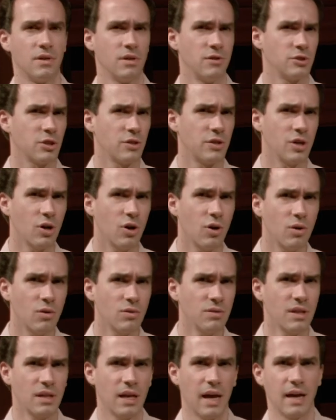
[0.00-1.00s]
So the
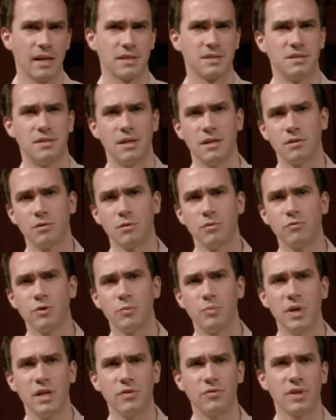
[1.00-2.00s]
only accidental for
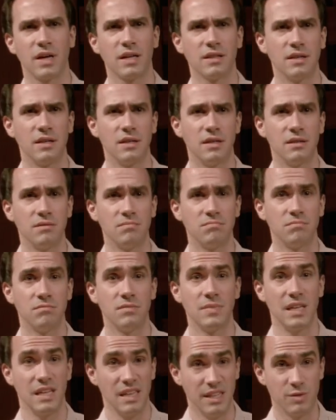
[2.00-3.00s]
B flat Lydian
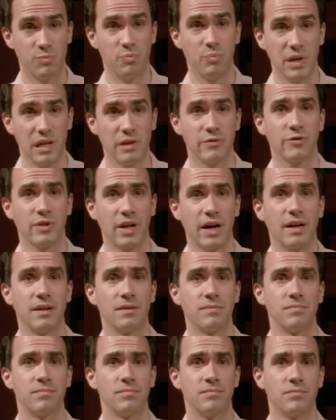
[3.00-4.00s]
is B flat.
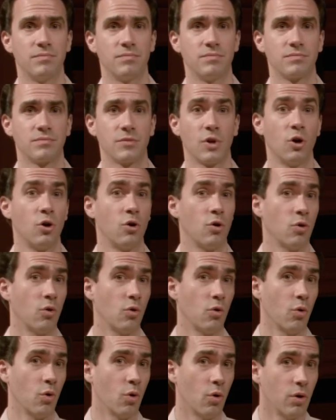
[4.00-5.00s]

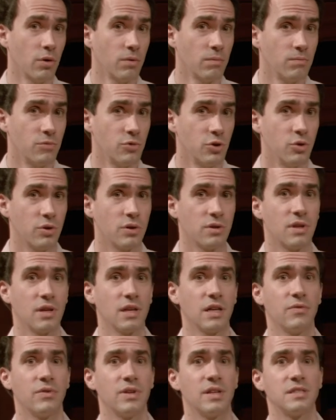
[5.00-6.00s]
Or you could
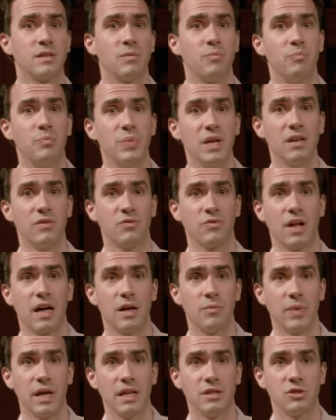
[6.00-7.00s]
think of it as a B
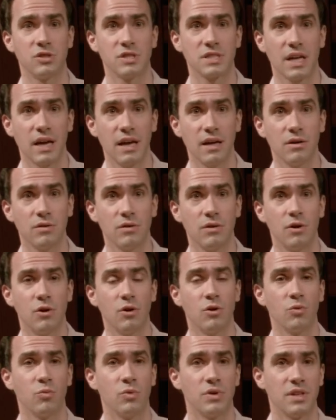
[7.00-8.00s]
flat major scale
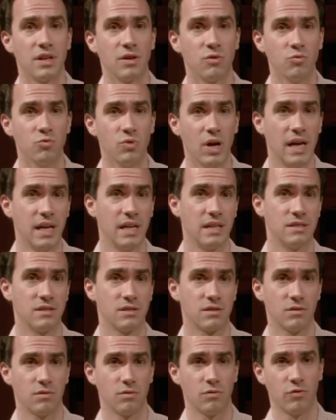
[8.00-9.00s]
with a
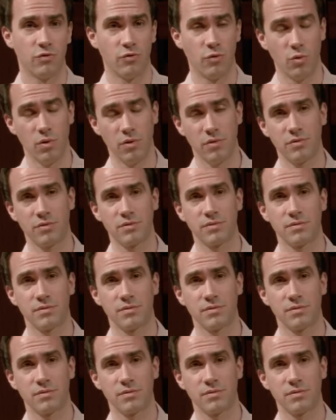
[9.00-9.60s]
raised 4th.